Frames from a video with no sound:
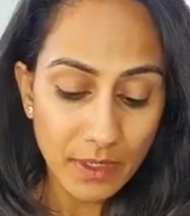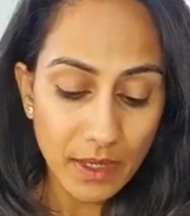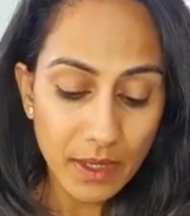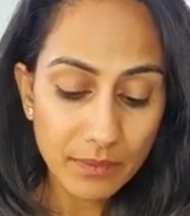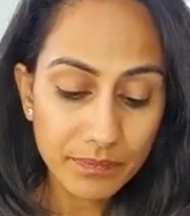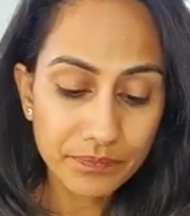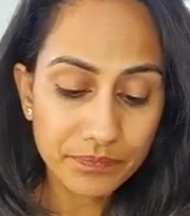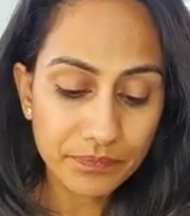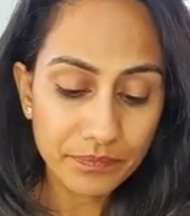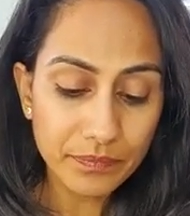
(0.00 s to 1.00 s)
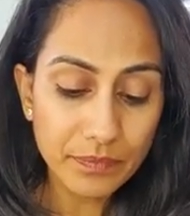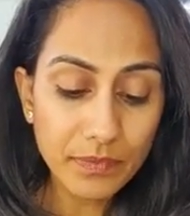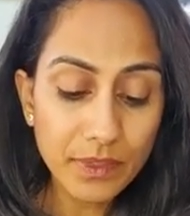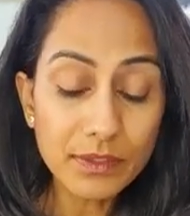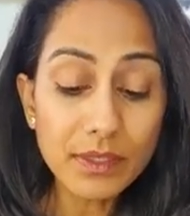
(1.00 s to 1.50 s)
So
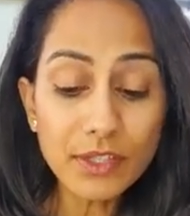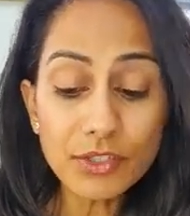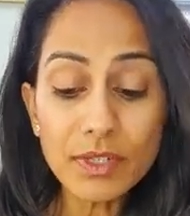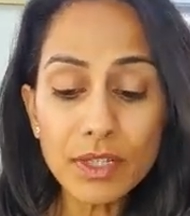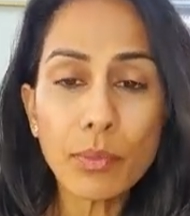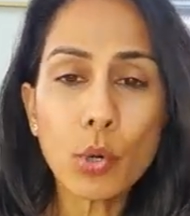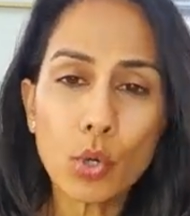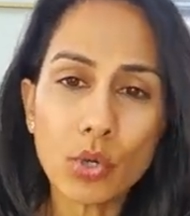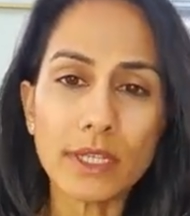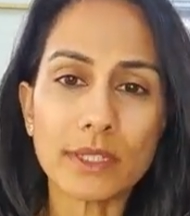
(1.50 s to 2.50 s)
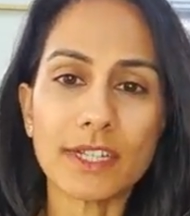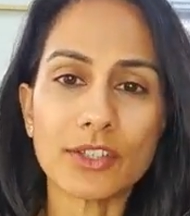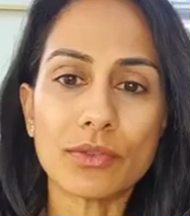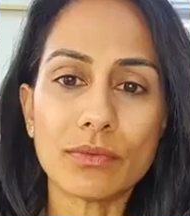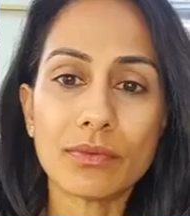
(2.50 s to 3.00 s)
that's really important that
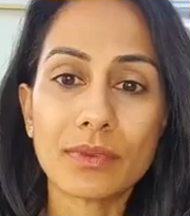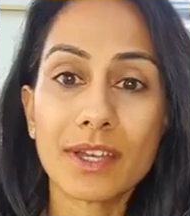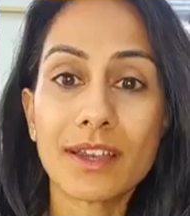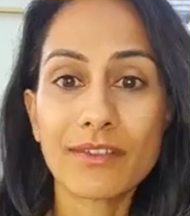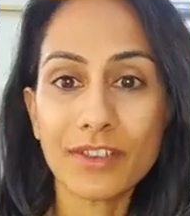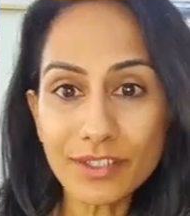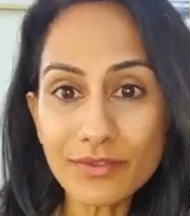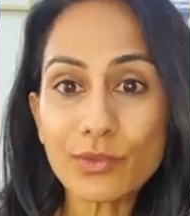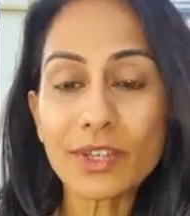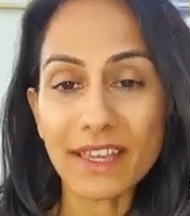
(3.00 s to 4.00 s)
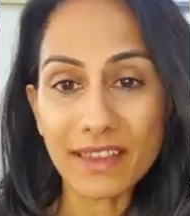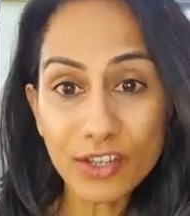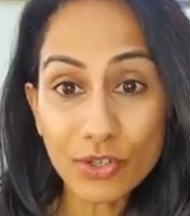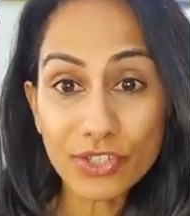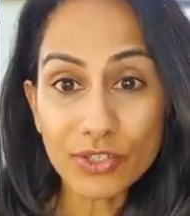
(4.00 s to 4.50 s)
you, first of all, get
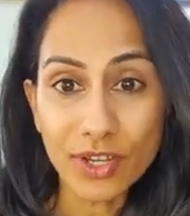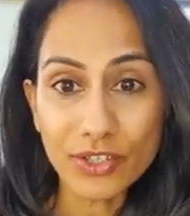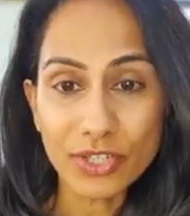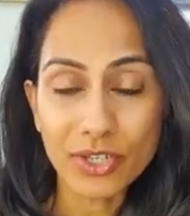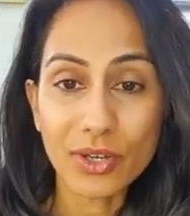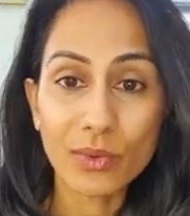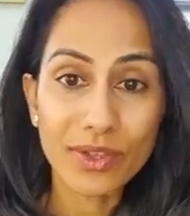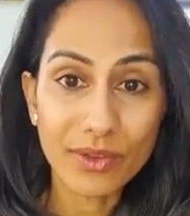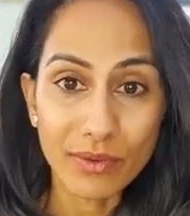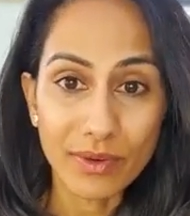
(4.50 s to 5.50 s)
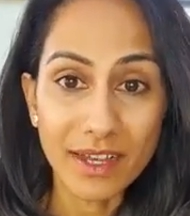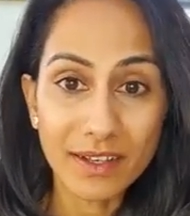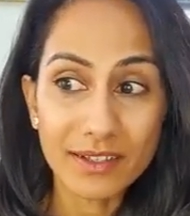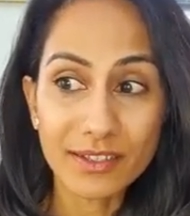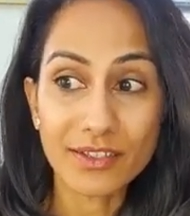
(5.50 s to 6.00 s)
that good structure with your
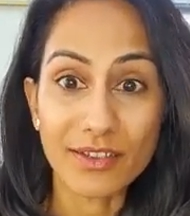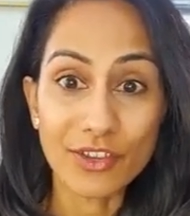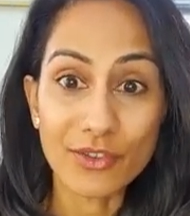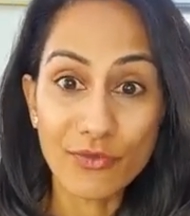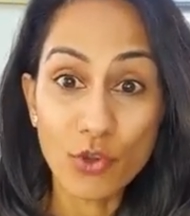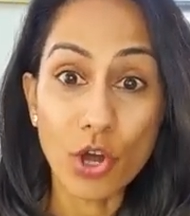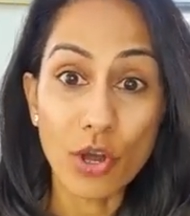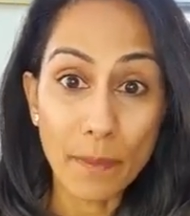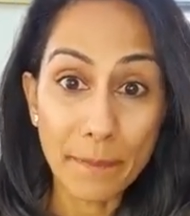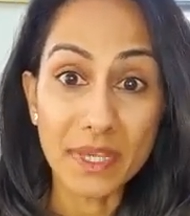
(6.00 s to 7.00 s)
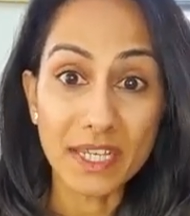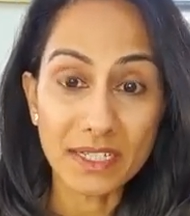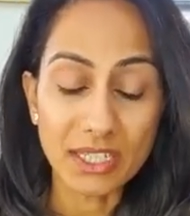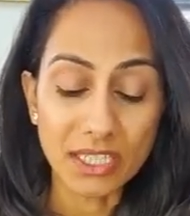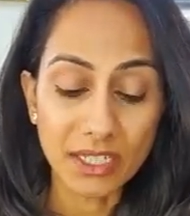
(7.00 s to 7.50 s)
ex so that you've got me
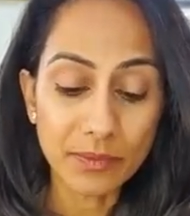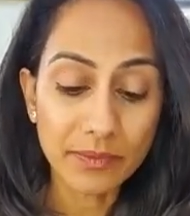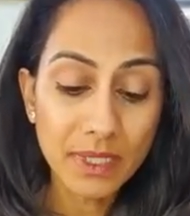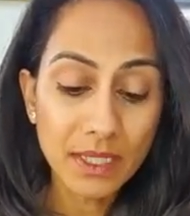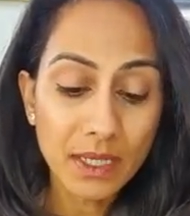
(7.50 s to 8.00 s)
time.